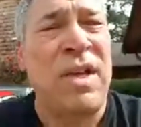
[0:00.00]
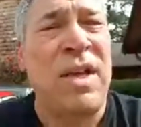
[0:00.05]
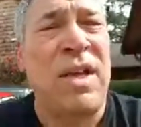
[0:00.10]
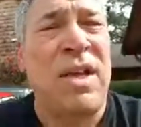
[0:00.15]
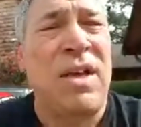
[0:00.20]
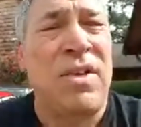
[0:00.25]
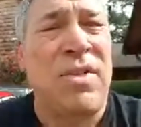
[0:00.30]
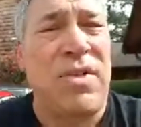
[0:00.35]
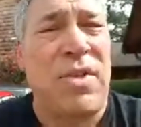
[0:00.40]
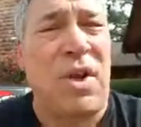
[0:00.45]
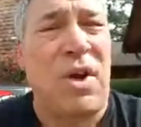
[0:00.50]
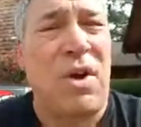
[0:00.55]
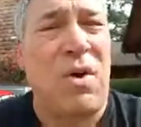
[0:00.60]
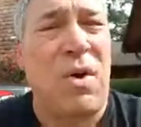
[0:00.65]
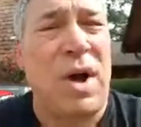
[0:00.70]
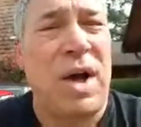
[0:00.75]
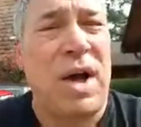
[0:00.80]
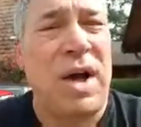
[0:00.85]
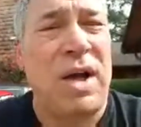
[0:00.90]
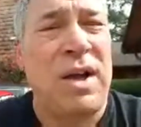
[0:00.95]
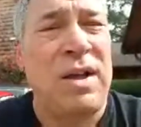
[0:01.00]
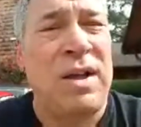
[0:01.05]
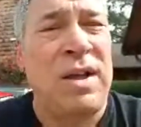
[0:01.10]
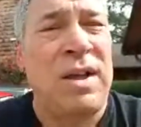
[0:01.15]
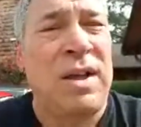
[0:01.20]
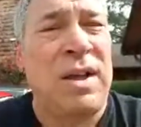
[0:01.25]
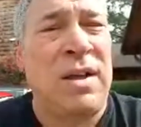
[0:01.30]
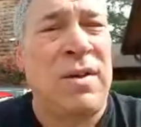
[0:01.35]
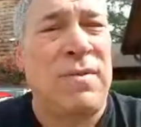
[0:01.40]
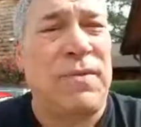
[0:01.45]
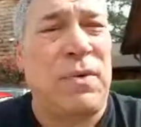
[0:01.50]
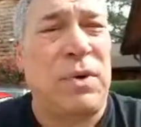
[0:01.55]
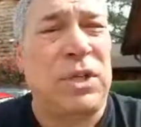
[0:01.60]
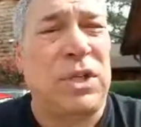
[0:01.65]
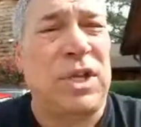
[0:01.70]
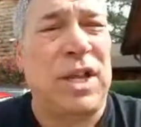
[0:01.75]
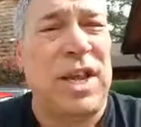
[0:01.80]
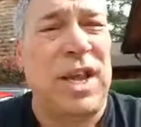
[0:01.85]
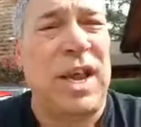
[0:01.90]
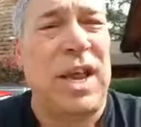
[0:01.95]
So
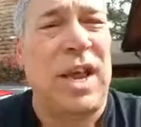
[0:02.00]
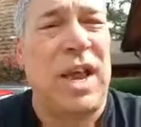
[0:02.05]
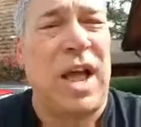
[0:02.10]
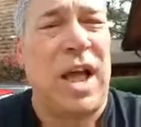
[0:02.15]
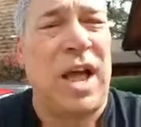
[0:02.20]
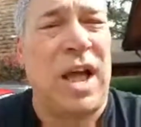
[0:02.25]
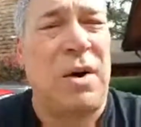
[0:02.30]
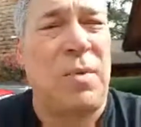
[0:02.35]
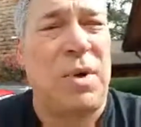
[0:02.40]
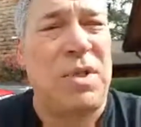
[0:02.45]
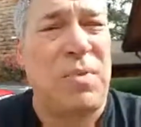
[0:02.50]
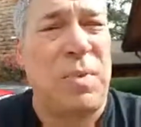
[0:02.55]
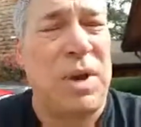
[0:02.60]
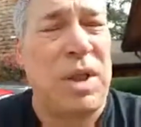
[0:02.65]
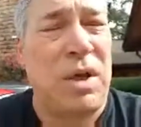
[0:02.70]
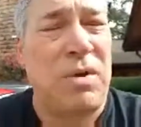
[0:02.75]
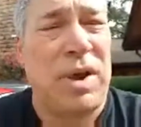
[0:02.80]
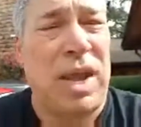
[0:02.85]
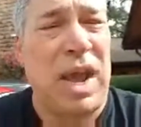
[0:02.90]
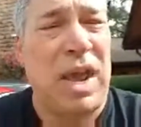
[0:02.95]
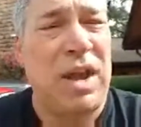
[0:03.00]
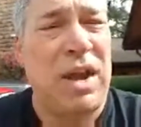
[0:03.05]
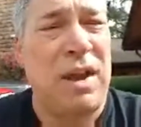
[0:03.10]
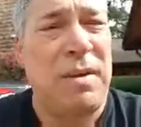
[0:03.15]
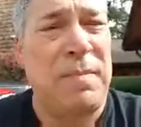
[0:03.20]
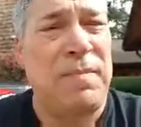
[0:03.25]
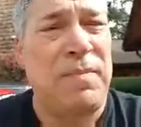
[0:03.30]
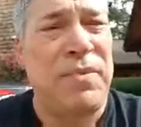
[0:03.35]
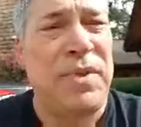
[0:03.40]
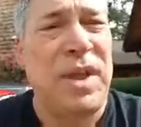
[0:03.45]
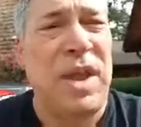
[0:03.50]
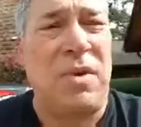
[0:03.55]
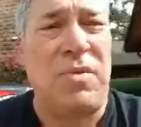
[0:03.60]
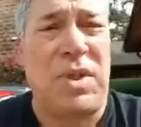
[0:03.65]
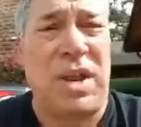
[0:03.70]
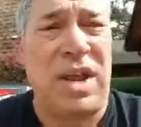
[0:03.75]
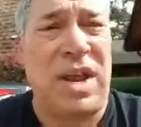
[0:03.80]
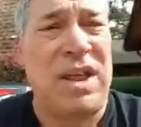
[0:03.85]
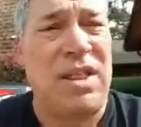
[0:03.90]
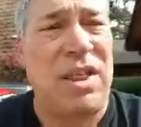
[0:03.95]
fortunately, once we located them, it was an
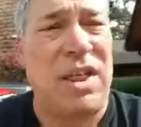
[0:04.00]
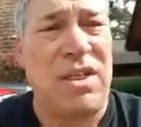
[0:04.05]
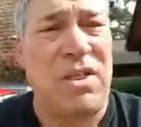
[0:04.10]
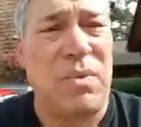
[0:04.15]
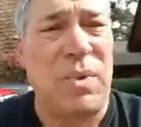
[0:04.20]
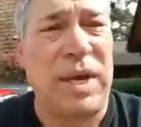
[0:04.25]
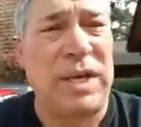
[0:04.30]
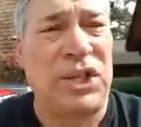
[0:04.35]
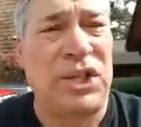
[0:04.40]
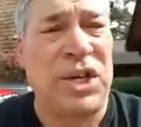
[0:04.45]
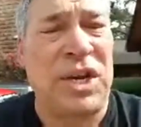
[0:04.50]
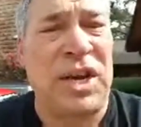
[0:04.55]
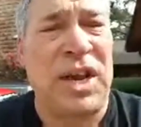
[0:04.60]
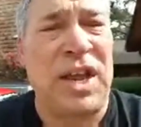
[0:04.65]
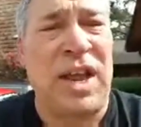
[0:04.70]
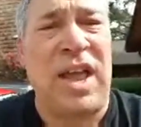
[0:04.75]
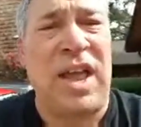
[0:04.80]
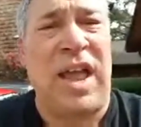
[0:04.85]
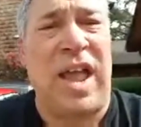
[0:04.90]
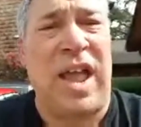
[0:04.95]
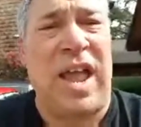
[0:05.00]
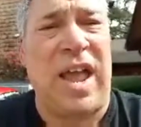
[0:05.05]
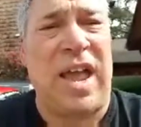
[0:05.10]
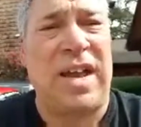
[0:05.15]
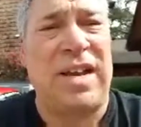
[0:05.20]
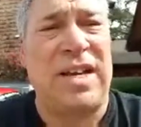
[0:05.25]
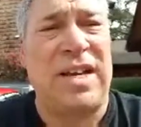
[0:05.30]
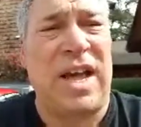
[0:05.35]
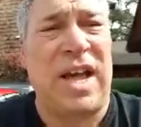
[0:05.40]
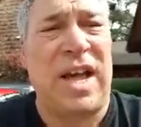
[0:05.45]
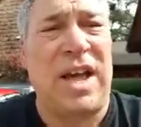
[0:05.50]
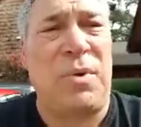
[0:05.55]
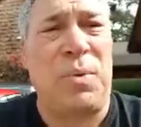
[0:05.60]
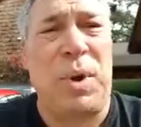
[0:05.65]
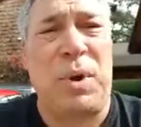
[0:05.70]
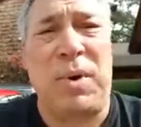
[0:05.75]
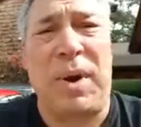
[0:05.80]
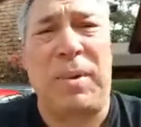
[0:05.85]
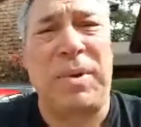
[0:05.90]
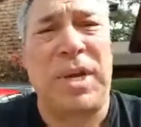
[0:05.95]
easy switch, and we were
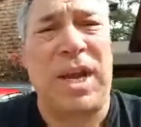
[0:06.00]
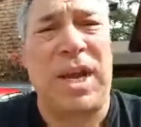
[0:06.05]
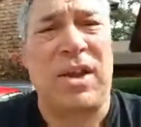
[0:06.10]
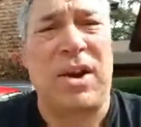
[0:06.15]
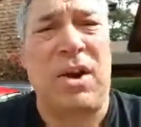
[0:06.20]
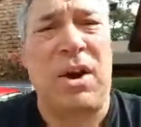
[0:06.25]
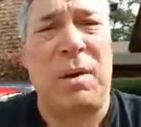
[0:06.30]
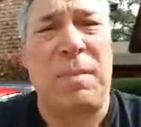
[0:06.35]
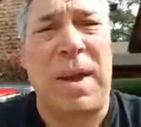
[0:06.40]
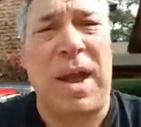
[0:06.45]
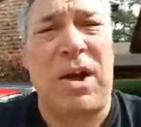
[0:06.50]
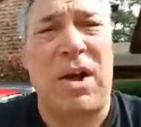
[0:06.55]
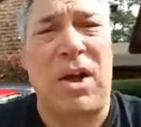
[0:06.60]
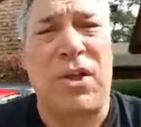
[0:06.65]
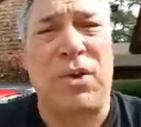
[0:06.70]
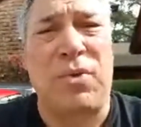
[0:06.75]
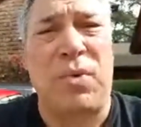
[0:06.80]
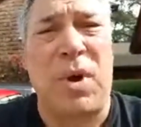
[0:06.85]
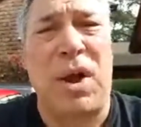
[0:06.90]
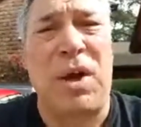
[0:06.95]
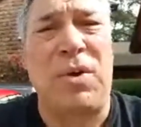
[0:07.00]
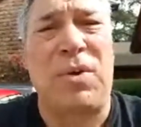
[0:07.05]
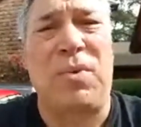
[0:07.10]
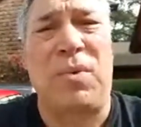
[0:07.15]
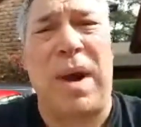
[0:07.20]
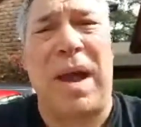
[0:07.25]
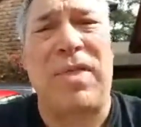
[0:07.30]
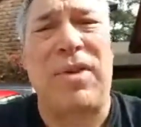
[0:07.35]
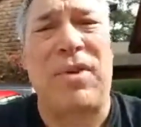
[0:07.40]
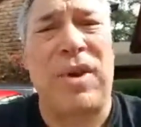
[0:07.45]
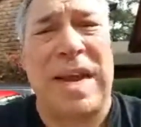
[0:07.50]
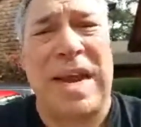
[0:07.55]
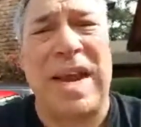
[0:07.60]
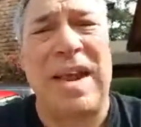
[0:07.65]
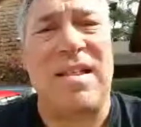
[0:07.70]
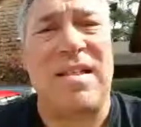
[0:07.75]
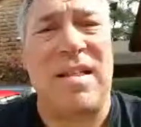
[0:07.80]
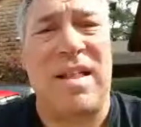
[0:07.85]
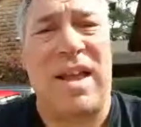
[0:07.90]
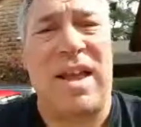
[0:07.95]
able to get the car back on the road rather
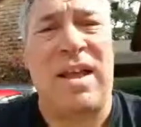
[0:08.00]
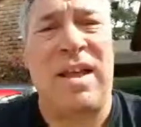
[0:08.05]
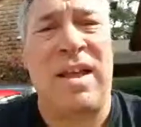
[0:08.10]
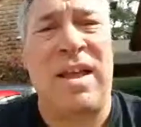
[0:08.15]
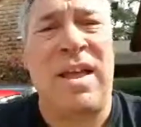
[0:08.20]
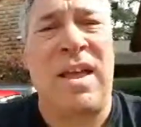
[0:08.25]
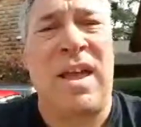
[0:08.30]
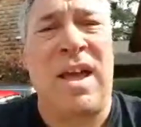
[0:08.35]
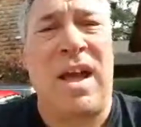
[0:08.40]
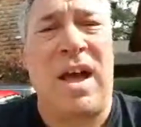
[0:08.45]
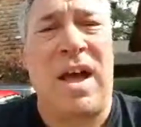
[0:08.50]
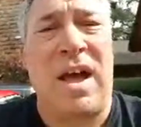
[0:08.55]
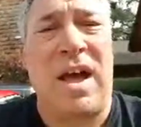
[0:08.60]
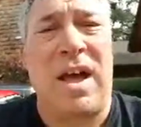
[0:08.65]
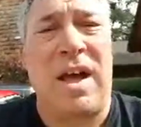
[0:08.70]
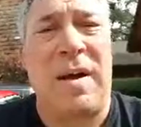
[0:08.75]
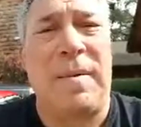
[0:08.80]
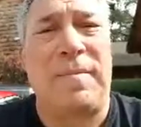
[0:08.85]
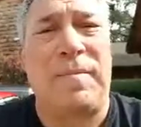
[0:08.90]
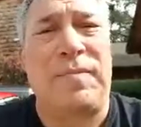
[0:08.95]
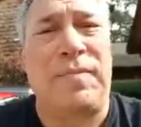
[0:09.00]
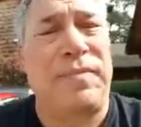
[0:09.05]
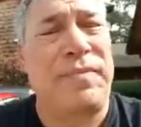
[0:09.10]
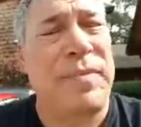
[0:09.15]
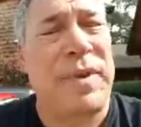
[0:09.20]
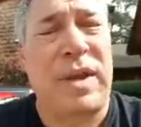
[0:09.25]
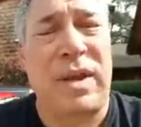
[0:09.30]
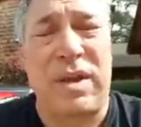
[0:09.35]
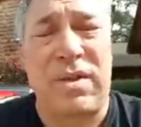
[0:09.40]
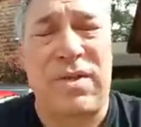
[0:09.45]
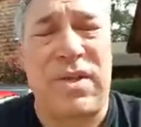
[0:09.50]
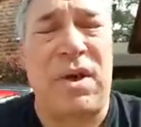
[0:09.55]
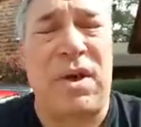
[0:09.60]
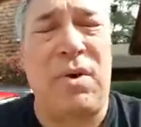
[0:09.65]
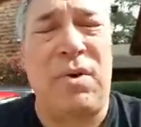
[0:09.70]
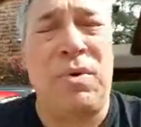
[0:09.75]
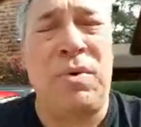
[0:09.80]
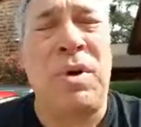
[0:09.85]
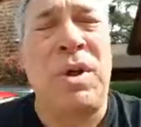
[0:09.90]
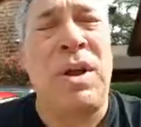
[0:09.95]
easily. So
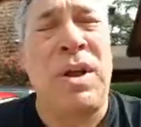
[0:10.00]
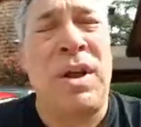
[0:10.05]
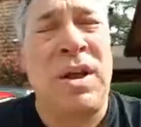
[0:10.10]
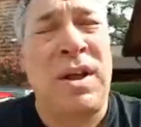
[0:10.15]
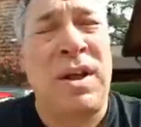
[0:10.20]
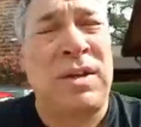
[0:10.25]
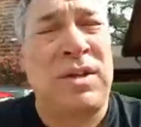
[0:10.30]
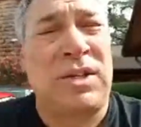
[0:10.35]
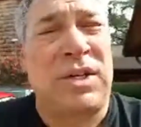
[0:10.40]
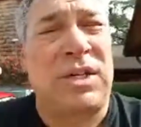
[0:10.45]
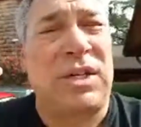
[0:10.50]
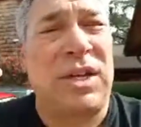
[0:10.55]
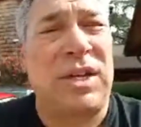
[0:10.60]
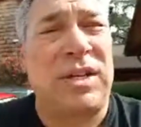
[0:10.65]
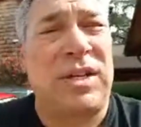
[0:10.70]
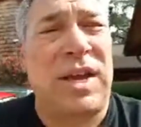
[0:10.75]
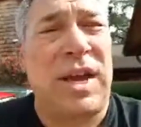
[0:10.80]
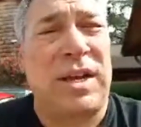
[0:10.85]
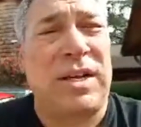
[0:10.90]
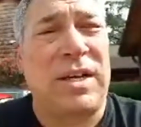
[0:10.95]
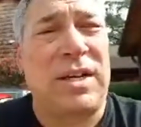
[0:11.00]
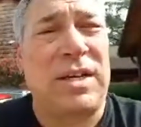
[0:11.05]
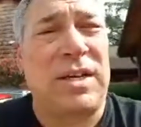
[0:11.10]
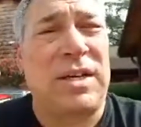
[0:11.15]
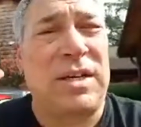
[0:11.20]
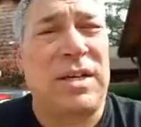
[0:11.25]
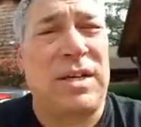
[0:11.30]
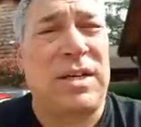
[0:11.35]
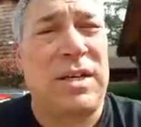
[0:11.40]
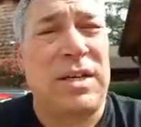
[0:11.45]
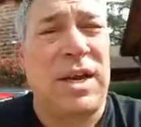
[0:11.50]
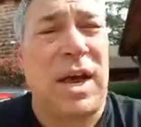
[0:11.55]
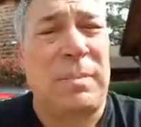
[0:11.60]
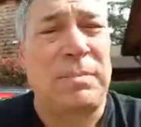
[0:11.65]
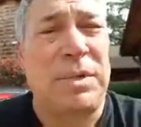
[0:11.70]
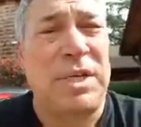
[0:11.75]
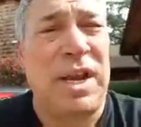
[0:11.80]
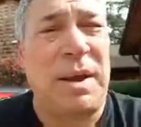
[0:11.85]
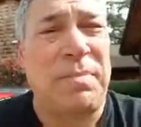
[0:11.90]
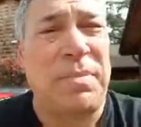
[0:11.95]
just a little top
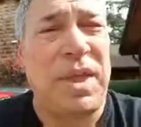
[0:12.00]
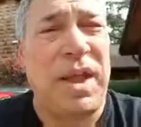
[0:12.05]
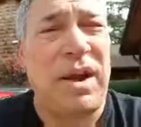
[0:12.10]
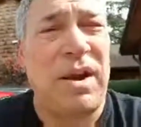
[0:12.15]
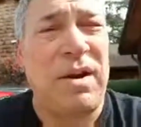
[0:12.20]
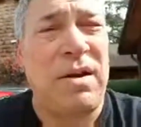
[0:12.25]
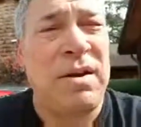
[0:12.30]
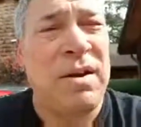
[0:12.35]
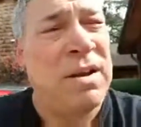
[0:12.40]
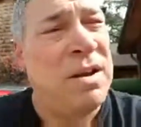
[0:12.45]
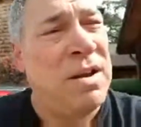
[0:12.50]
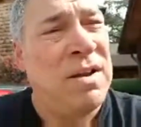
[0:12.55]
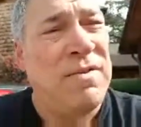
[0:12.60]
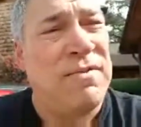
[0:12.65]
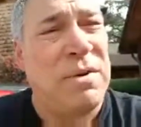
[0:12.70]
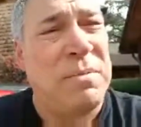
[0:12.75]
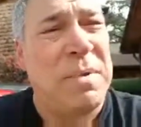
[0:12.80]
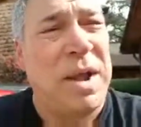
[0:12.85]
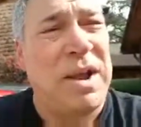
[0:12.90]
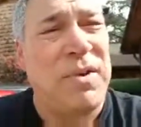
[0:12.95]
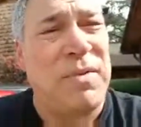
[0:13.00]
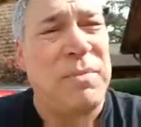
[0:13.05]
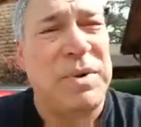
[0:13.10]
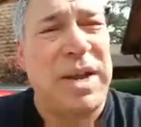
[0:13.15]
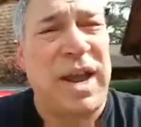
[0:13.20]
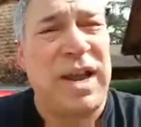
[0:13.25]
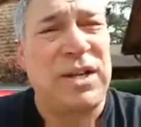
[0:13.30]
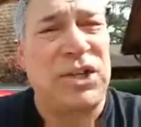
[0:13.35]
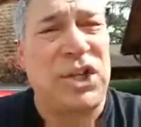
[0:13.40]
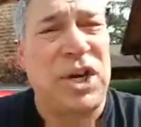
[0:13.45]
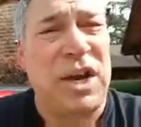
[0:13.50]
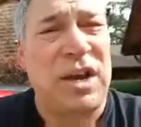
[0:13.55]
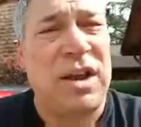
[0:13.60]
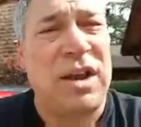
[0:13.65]
tip there from Mike from Danchuk.